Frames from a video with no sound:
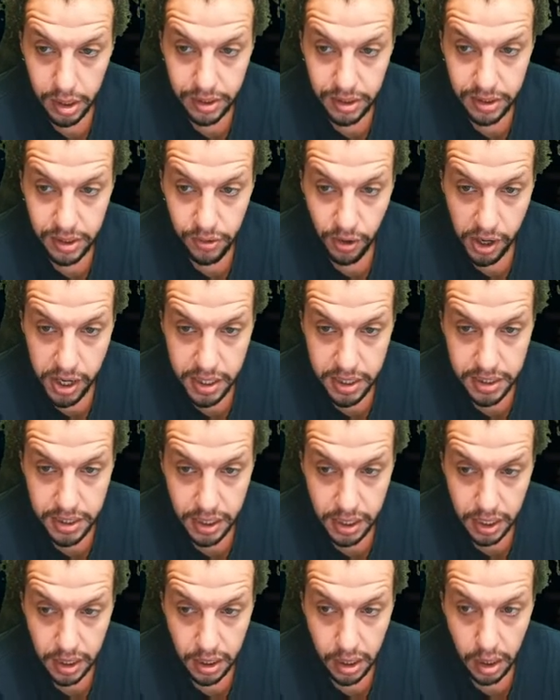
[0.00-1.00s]
That's
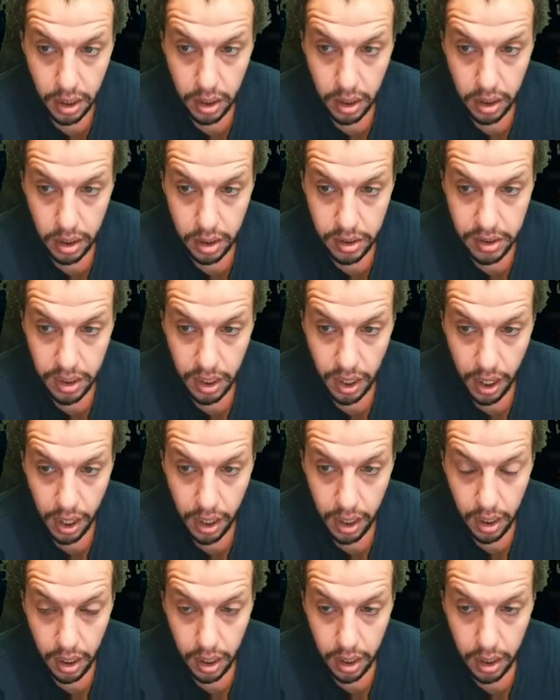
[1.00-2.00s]
crazy. See
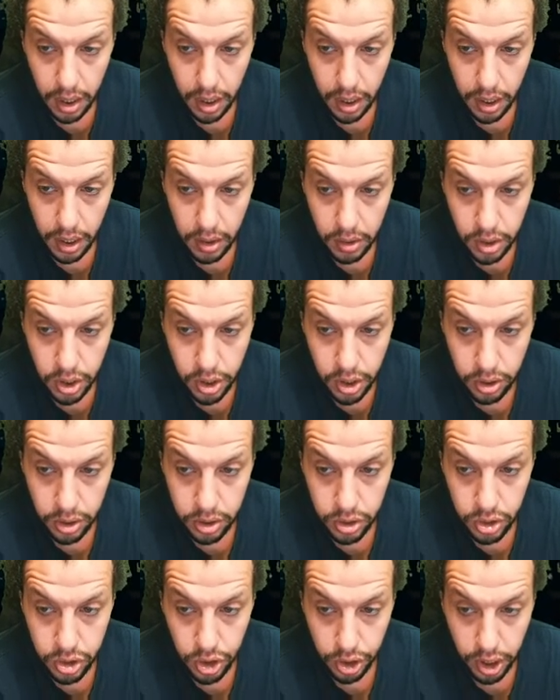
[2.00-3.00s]
that?
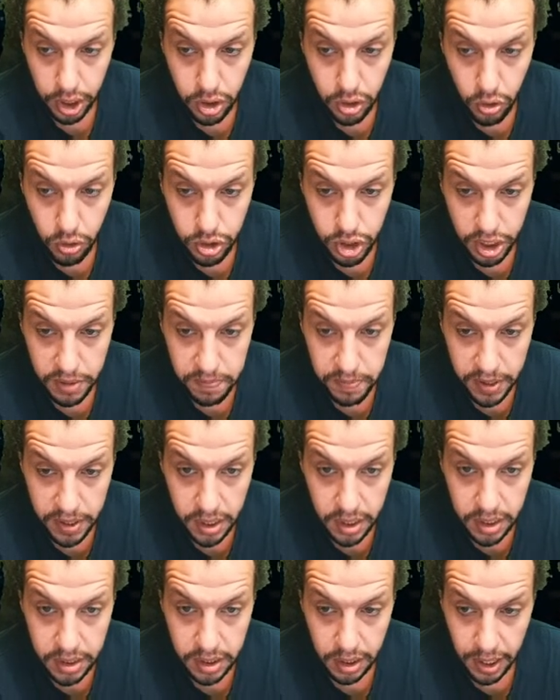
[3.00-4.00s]
Jericho
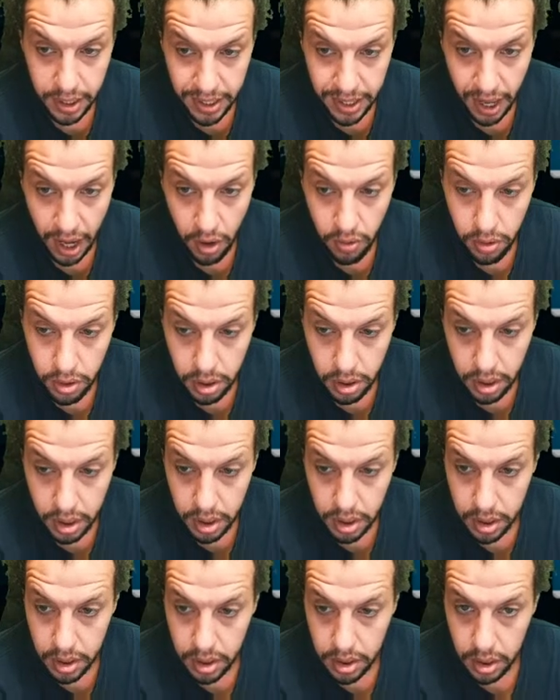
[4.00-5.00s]
GP is in our
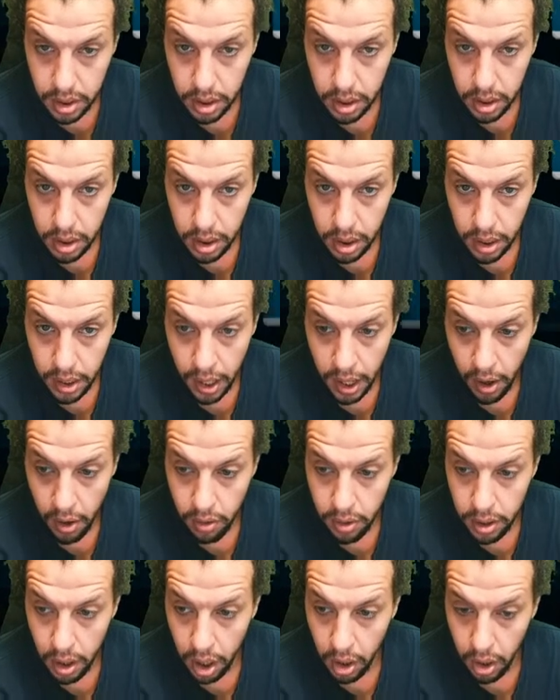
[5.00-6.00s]
in
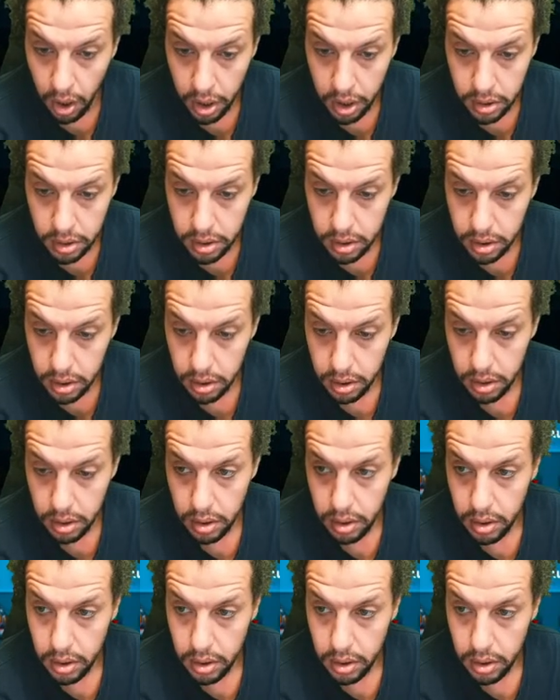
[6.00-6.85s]
our alliance.